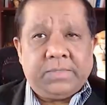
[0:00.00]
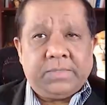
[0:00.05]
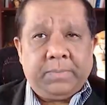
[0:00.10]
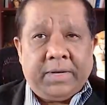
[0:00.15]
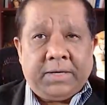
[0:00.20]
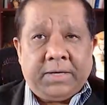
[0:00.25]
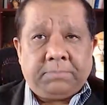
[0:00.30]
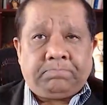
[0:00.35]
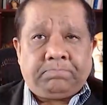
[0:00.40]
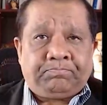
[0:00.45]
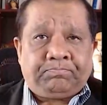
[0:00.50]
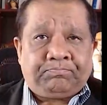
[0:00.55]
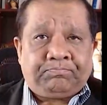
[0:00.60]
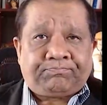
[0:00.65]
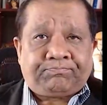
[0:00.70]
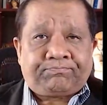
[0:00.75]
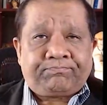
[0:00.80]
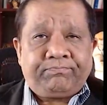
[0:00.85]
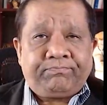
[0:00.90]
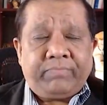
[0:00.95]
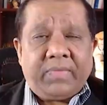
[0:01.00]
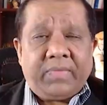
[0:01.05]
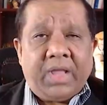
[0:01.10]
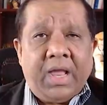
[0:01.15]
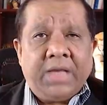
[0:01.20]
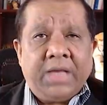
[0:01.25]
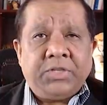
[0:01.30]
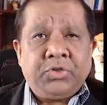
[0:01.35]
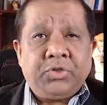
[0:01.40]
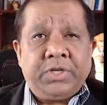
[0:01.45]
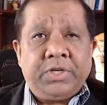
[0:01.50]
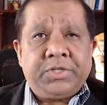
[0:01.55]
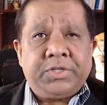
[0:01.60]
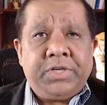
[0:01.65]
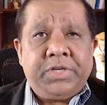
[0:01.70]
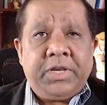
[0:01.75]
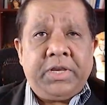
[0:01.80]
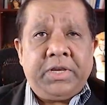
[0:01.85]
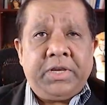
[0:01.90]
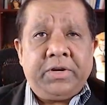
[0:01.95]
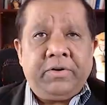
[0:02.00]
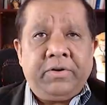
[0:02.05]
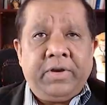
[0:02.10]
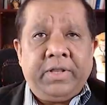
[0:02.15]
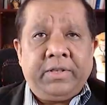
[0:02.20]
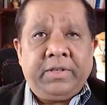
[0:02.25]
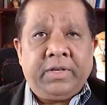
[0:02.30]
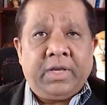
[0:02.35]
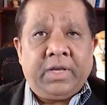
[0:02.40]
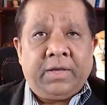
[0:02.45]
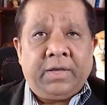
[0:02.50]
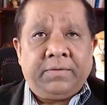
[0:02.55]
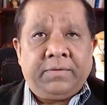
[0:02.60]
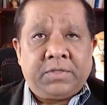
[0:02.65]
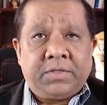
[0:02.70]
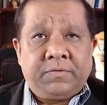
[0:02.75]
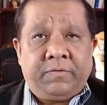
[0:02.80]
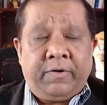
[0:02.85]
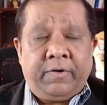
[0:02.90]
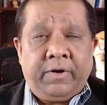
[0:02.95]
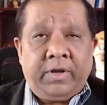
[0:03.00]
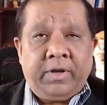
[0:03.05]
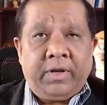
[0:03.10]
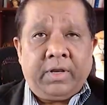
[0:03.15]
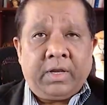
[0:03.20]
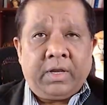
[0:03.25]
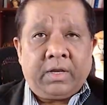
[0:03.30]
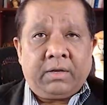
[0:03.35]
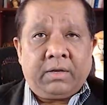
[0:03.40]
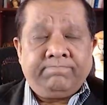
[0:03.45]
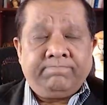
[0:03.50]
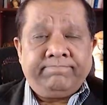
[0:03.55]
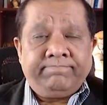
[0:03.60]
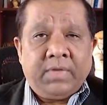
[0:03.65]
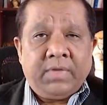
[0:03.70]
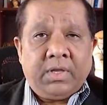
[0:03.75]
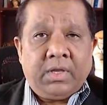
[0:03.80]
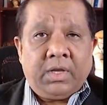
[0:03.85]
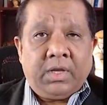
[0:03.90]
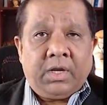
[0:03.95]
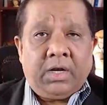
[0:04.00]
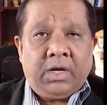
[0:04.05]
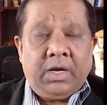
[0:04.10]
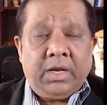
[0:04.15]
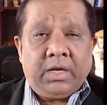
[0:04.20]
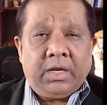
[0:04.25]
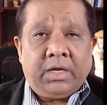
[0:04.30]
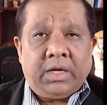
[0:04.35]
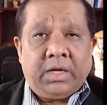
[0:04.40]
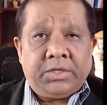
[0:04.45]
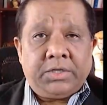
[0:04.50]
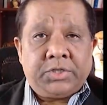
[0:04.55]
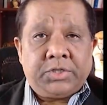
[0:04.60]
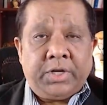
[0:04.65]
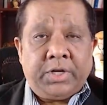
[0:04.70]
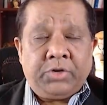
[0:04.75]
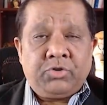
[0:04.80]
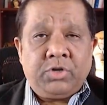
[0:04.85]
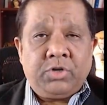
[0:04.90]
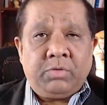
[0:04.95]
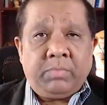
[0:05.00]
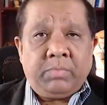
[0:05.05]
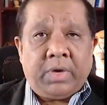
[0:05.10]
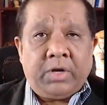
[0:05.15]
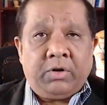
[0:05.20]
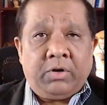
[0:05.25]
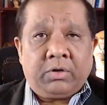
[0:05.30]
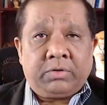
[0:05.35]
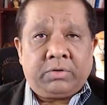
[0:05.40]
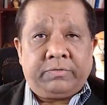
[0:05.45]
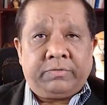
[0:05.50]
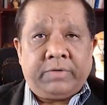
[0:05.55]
it mean? As you can see here in this very clear-cut dissection by Dr.